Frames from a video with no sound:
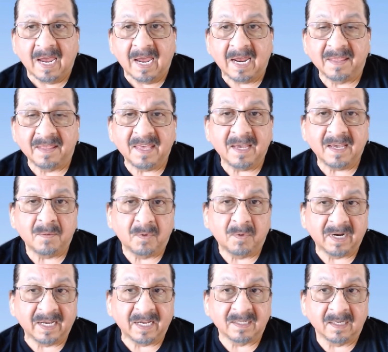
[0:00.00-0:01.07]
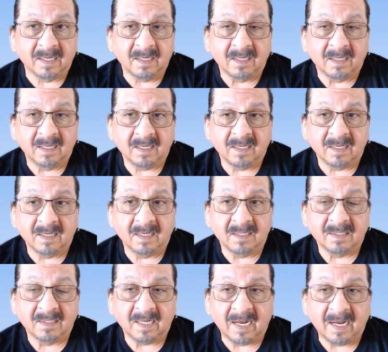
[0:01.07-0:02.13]
And then what I did
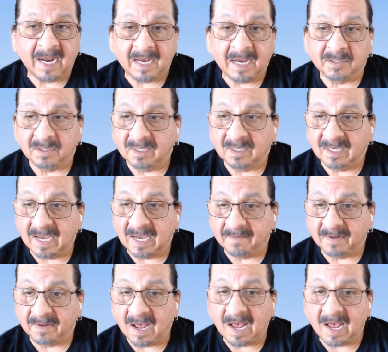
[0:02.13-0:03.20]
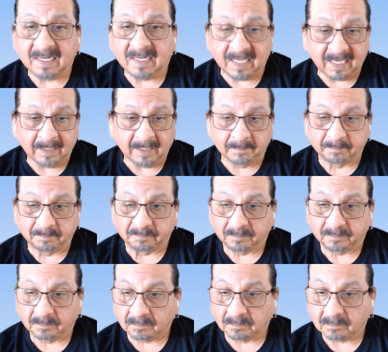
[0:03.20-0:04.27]
is I actually have a hotkey.
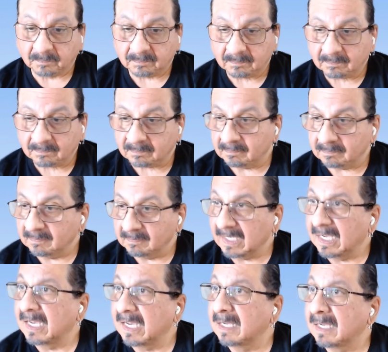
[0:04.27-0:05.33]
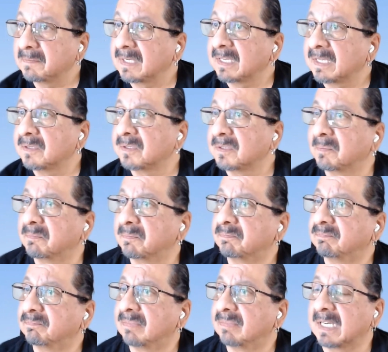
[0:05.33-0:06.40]
I
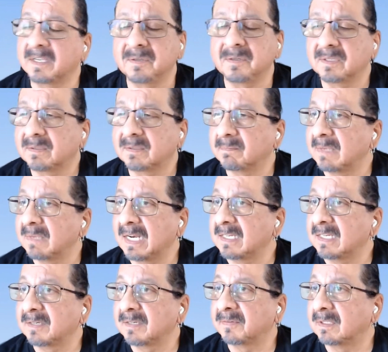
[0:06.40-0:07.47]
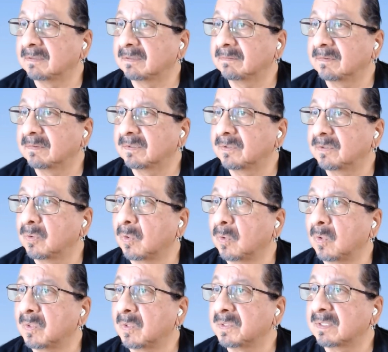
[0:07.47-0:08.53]
use many different
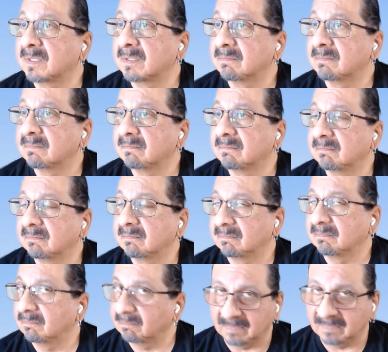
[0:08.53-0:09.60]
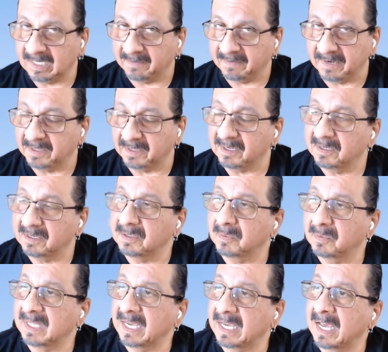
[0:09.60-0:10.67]
tools that have nothing to do
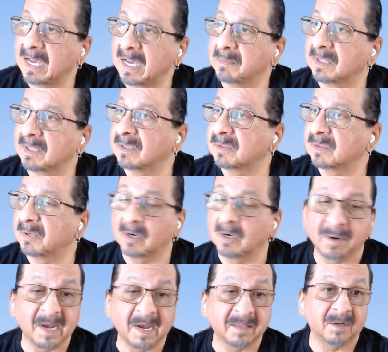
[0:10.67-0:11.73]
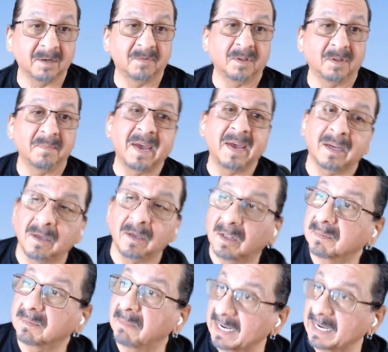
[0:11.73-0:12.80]
with AI, but there's a program out there for the Mac
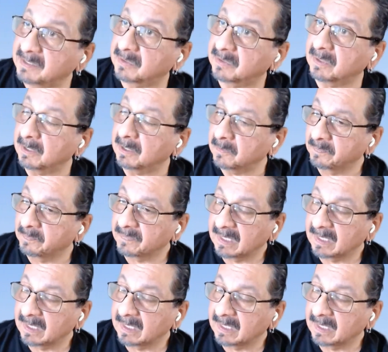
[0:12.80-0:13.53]
called Maestro.